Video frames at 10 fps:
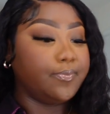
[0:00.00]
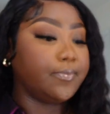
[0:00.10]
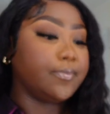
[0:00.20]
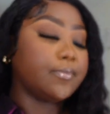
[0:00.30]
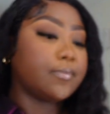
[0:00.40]

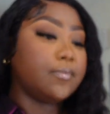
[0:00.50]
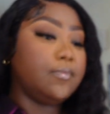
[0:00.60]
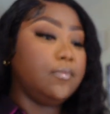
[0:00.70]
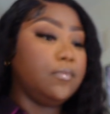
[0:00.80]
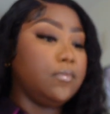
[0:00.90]

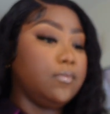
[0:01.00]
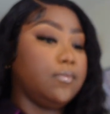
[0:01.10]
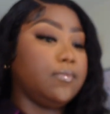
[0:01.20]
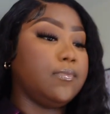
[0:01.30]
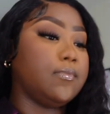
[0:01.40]

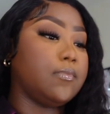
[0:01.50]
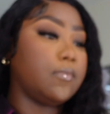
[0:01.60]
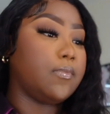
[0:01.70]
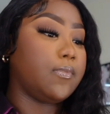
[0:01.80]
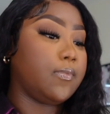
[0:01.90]

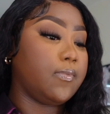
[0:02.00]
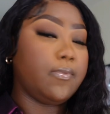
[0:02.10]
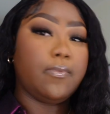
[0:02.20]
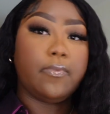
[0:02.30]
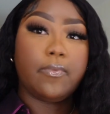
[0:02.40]

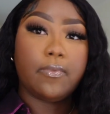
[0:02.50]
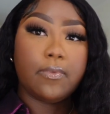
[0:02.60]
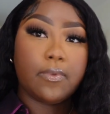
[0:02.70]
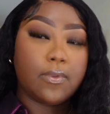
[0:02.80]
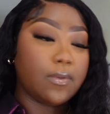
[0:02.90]

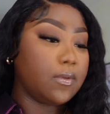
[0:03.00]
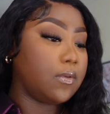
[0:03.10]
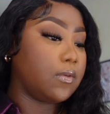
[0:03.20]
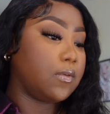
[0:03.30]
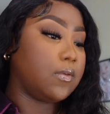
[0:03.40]

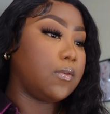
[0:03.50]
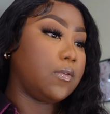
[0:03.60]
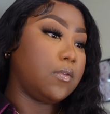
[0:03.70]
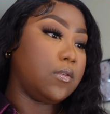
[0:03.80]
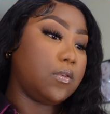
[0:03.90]

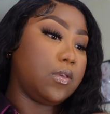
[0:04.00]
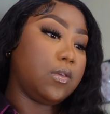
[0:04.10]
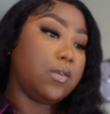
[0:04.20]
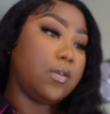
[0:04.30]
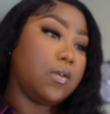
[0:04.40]

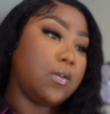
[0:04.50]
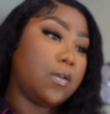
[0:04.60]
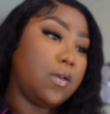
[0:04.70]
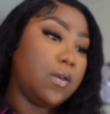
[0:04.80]
(silence)